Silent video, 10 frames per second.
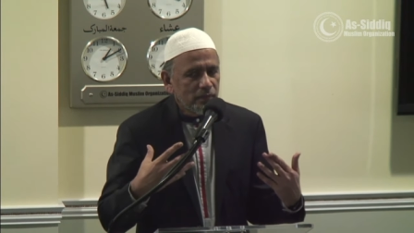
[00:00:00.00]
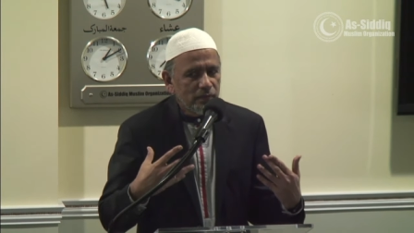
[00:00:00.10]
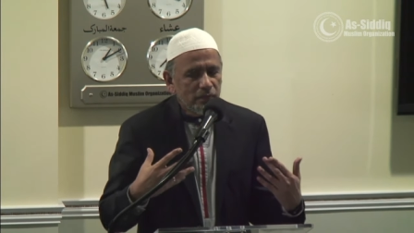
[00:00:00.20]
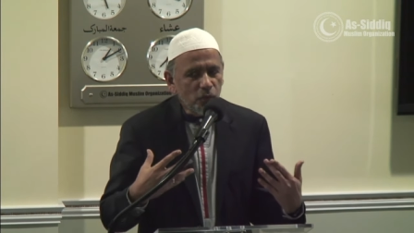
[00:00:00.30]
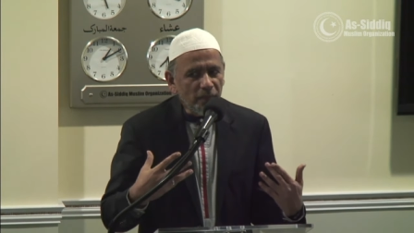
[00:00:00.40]

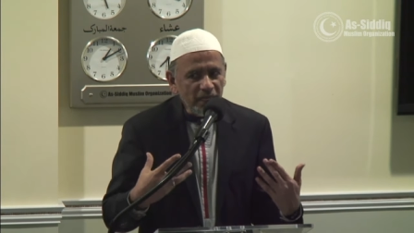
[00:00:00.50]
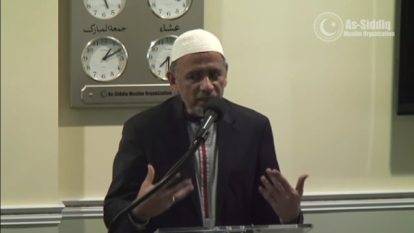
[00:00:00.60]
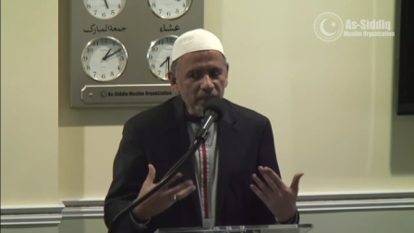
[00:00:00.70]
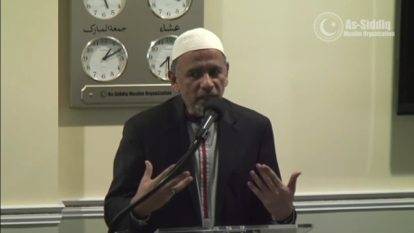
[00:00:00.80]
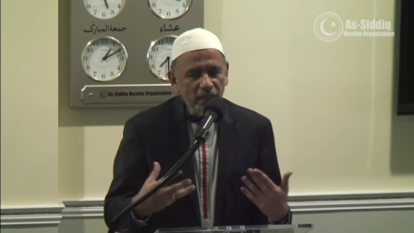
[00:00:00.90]
to
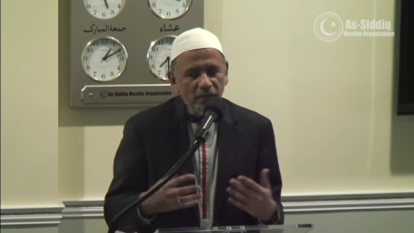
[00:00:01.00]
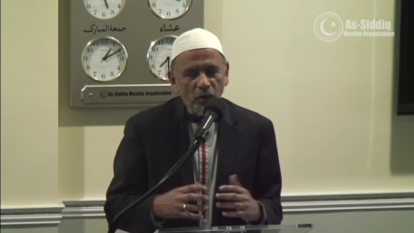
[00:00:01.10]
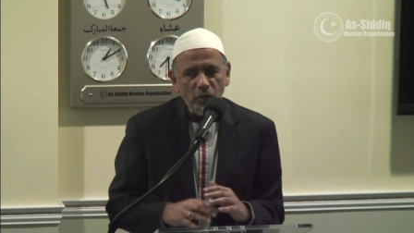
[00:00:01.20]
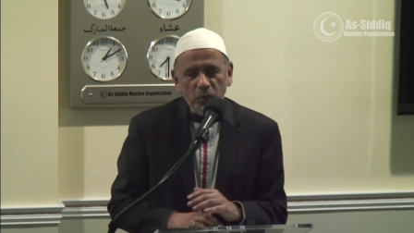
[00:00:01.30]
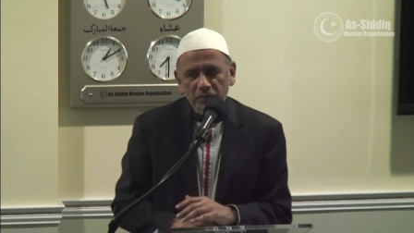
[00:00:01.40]
maintain
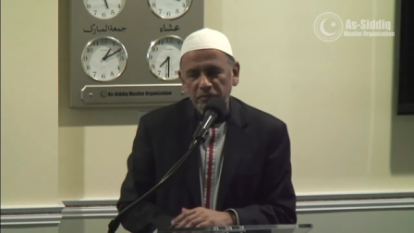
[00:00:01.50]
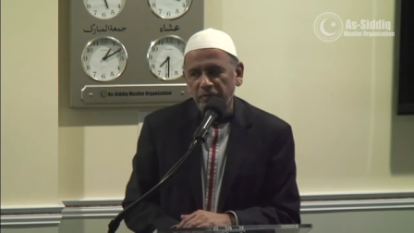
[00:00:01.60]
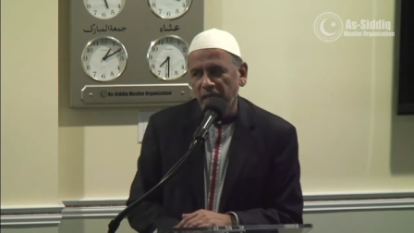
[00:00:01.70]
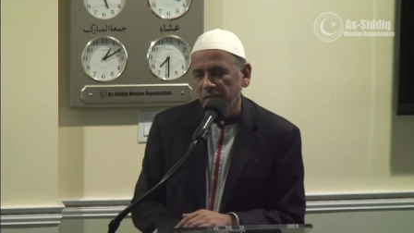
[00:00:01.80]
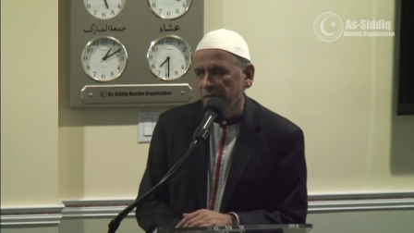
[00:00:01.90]
our
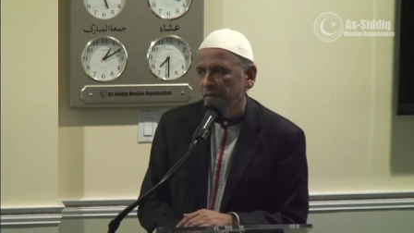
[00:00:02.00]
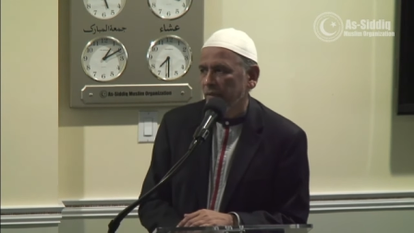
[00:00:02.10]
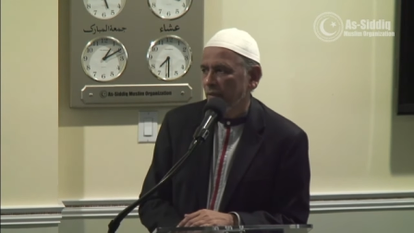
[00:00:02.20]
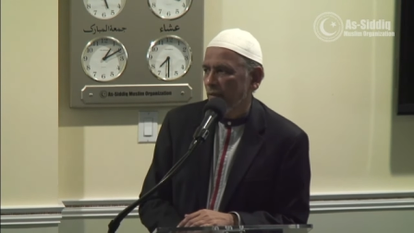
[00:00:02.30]
faith